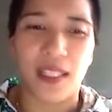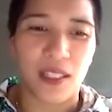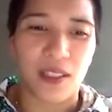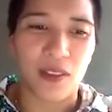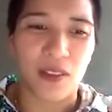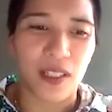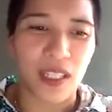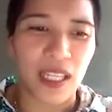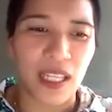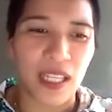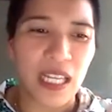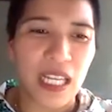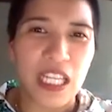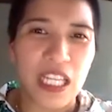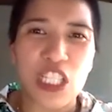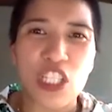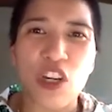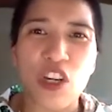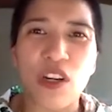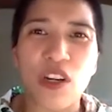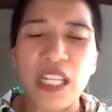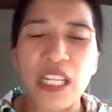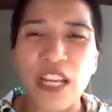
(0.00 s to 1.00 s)
Okay.
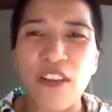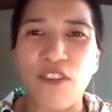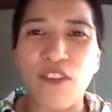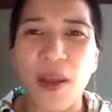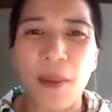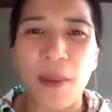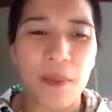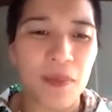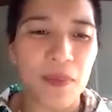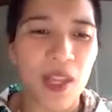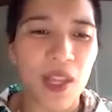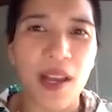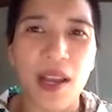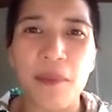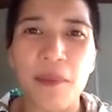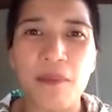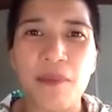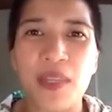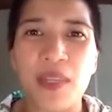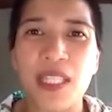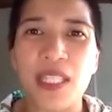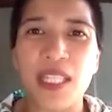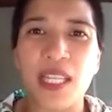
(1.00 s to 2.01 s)
Sorry if I'm
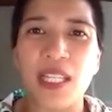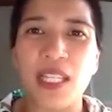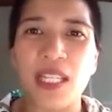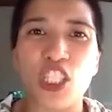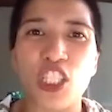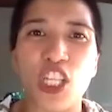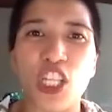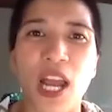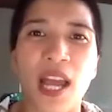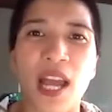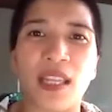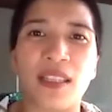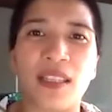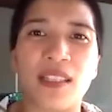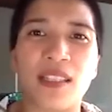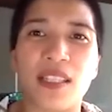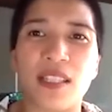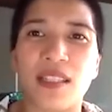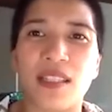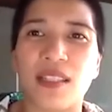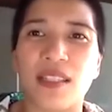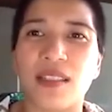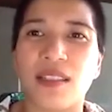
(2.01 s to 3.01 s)
missing chat
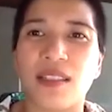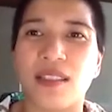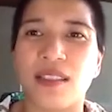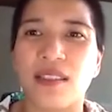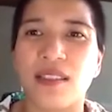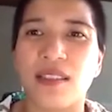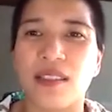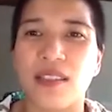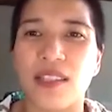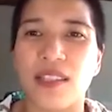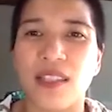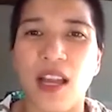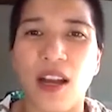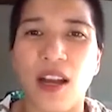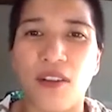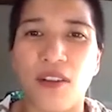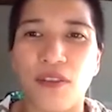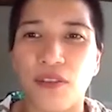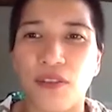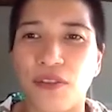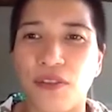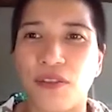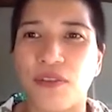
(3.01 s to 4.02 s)
stuff.
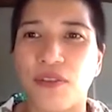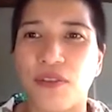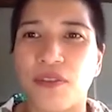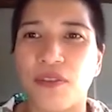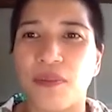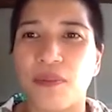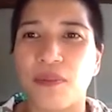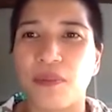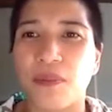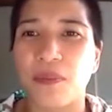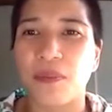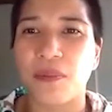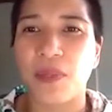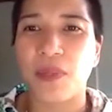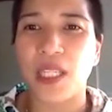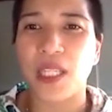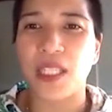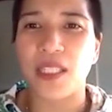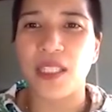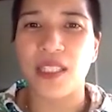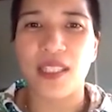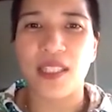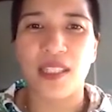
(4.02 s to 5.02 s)

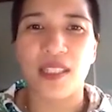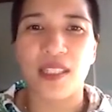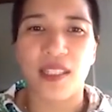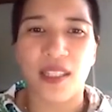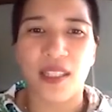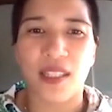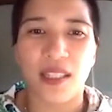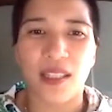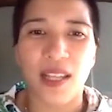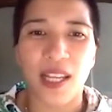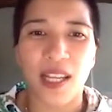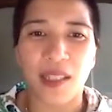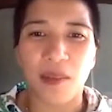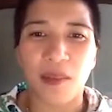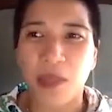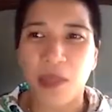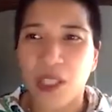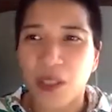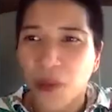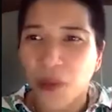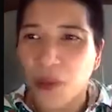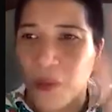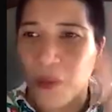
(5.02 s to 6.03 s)
Please let me
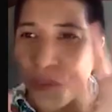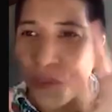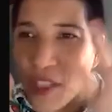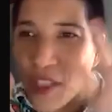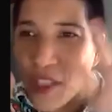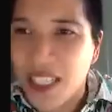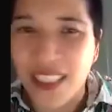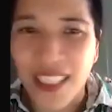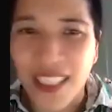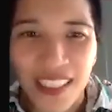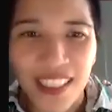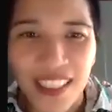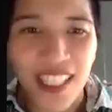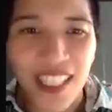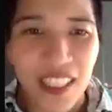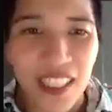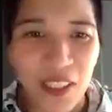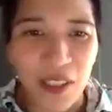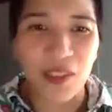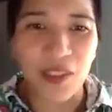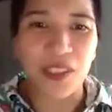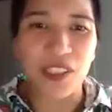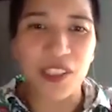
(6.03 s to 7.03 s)
know,
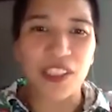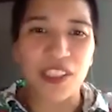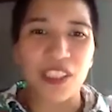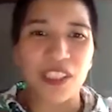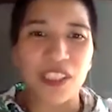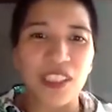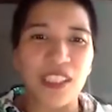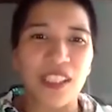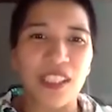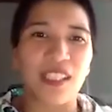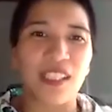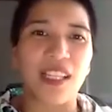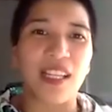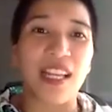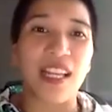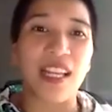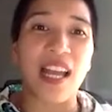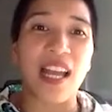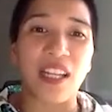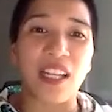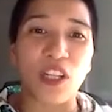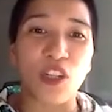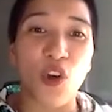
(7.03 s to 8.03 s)
facilitators.
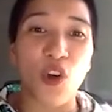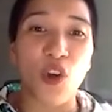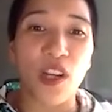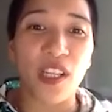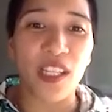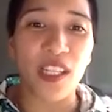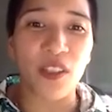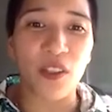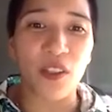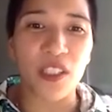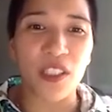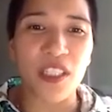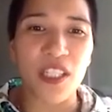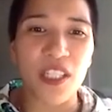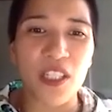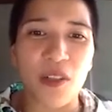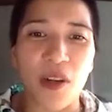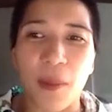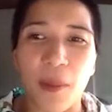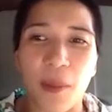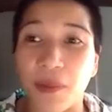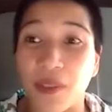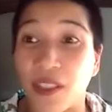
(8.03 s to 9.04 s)
Yeah, annoying or
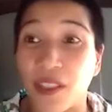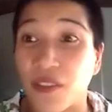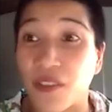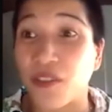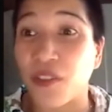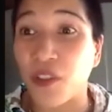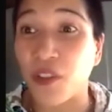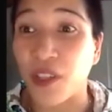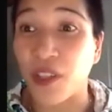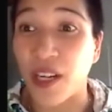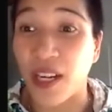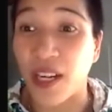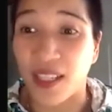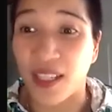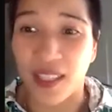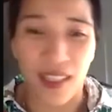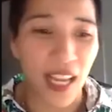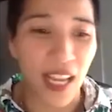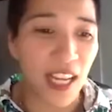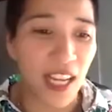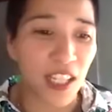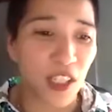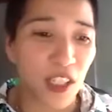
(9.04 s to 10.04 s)
disruptive. Correct.
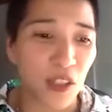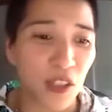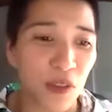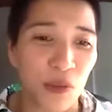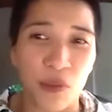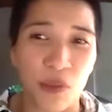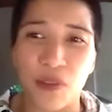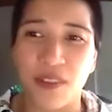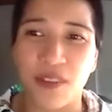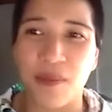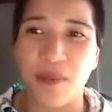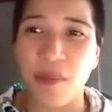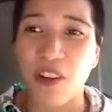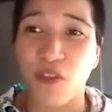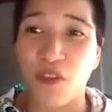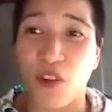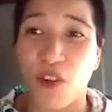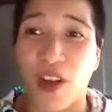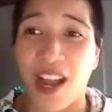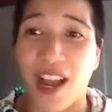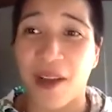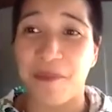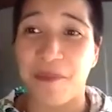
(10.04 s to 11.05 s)
Thank you. My
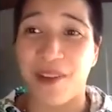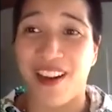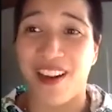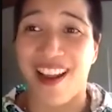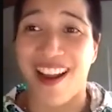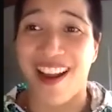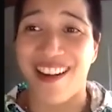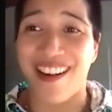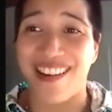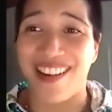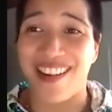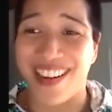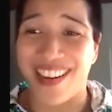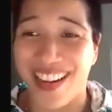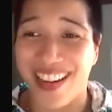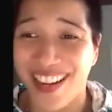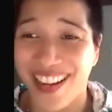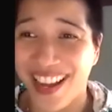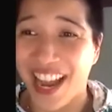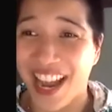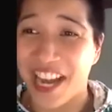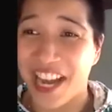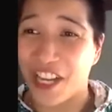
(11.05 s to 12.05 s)
vocabulary.
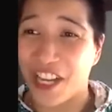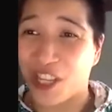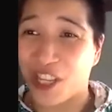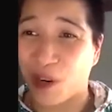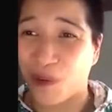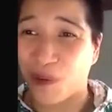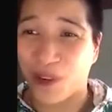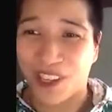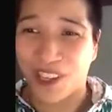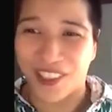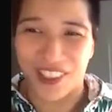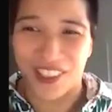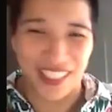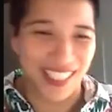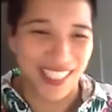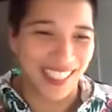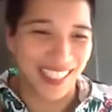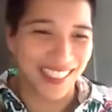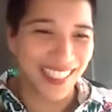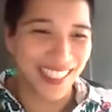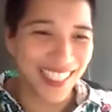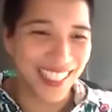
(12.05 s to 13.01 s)
I need to work on it.